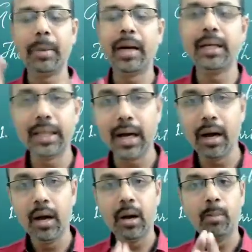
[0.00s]
but
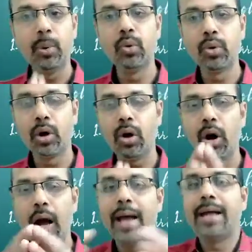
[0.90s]
the
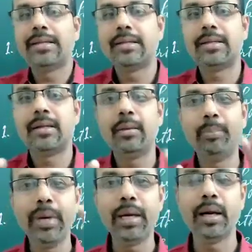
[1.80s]
Pluto has
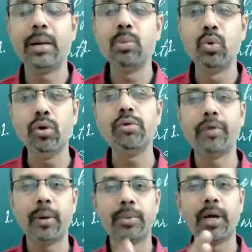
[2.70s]
been removed
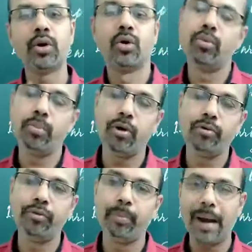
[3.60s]
from the group
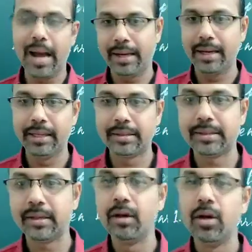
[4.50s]
of planets.